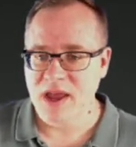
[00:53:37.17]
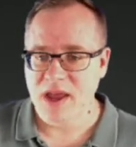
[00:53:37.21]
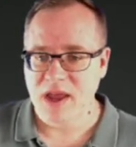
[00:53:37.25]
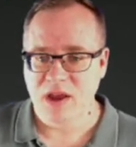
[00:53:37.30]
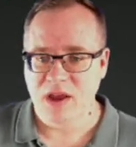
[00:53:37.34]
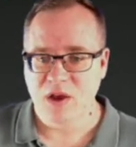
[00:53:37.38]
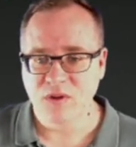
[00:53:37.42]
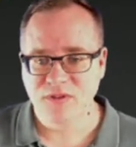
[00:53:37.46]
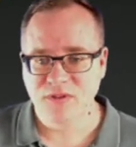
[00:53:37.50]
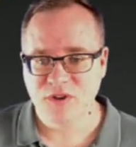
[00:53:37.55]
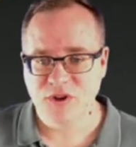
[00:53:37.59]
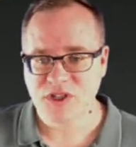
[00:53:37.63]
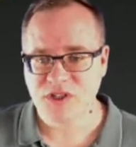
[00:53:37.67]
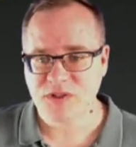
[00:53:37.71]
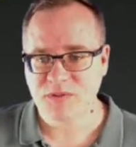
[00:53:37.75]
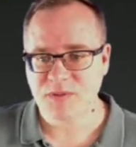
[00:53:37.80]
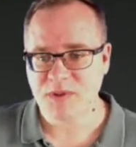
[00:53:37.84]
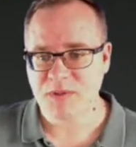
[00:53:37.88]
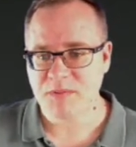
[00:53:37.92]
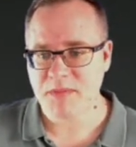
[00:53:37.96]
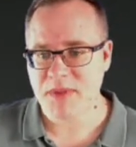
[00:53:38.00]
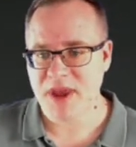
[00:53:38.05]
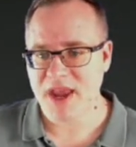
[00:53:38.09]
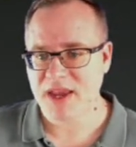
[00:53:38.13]

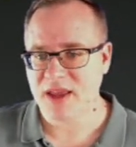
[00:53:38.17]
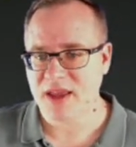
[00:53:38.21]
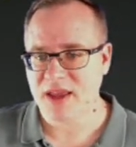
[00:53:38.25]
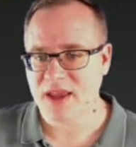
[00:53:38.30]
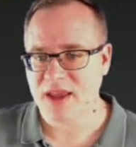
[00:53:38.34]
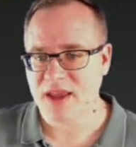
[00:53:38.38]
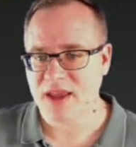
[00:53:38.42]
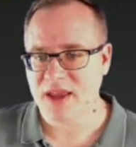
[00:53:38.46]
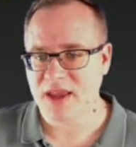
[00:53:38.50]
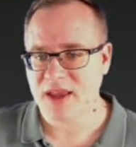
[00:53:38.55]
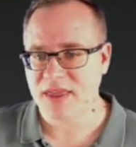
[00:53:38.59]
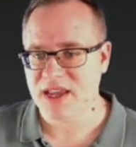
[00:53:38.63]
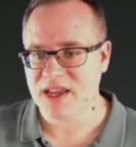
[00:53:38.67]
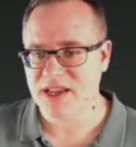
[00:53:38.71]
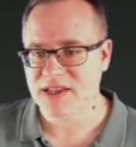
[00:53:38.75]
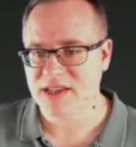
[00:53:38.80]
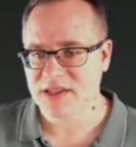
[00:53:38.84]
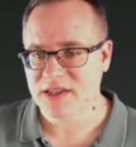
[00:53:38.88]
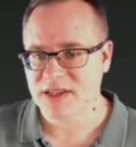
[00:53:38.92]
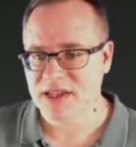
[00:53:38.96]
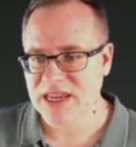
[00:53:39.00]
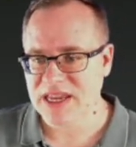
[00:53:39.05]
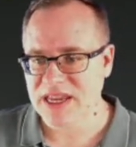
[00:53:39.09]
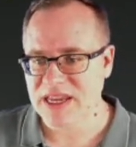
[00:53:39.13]
ColdFusion's been making
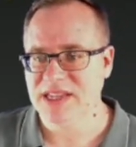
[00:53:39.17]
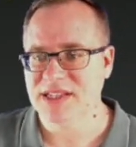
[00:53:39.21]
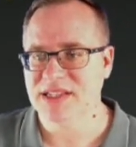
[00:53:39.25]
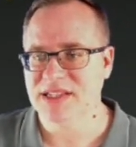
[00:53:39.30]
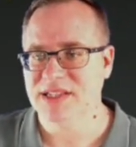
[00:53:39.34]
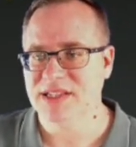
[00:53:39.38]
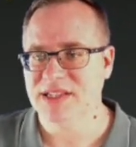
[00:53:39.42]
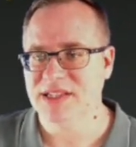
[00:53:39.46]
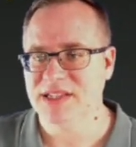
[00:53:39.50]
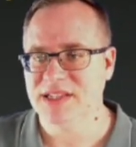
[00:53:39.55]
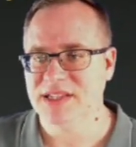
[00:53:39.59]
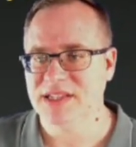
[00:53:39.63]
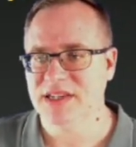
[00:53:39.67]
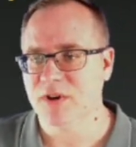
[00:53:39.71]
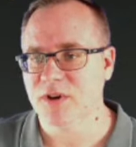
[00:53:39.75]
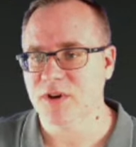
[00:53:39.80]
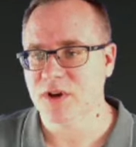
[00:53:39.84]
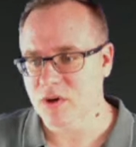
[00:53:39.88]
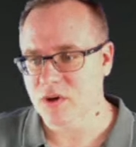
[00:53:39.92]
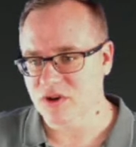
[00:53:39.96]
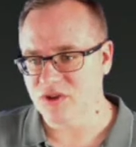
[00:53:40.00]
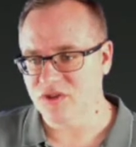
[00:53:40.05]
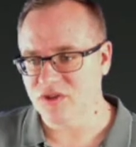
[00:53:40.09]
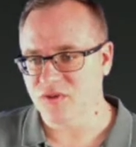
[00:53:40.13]
things easy for
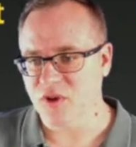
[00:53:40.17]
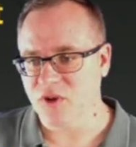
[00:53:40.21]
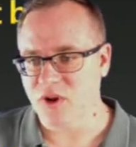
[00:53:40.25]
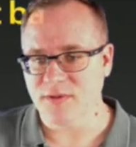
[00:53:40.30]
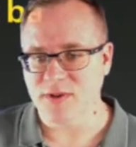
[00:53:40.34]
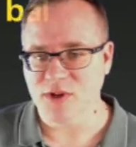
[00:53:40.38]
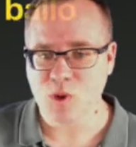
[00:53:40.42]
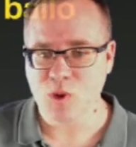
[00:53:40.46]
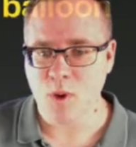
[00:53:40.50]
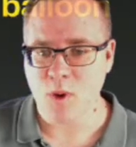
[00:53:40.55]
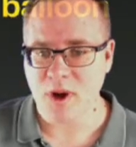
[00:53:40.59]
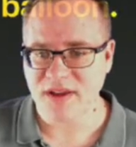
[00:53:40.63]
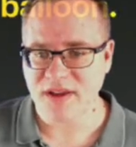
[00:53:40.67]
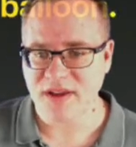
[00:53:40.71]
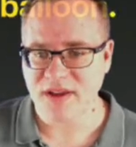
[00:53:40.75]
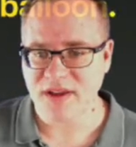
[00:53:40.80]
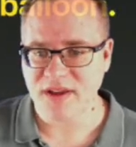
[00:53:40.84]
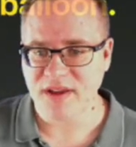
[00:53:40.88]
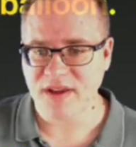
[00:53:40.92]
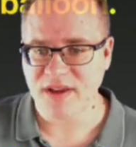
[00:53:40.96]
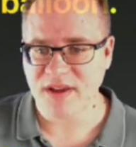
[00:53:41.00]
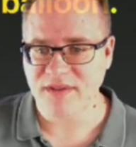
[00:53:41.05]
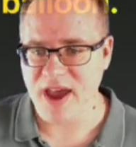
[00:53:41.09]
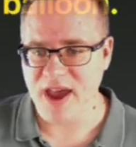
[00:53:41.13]
coders for over
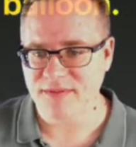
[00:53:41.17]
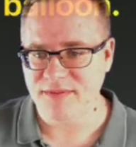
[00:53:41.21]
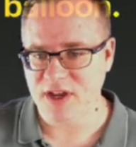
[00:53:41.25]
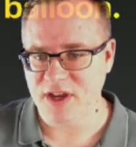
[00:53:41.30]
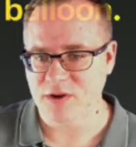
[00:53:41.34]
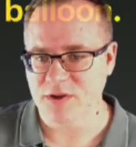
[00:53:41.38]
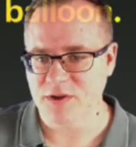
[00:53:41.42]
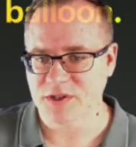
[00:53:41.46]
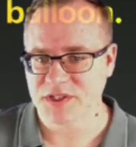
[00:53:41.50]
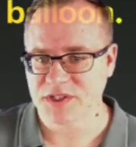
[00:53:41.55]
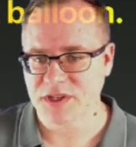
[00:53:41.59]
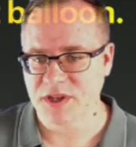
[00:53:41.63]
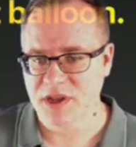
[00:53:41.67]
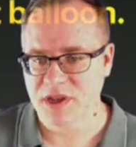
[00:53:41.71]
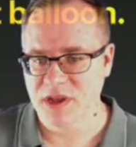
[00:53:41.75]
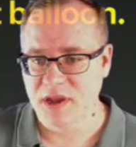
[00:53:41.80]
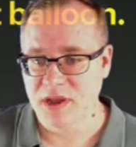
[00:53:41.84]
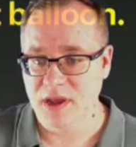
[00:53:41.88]
25 years.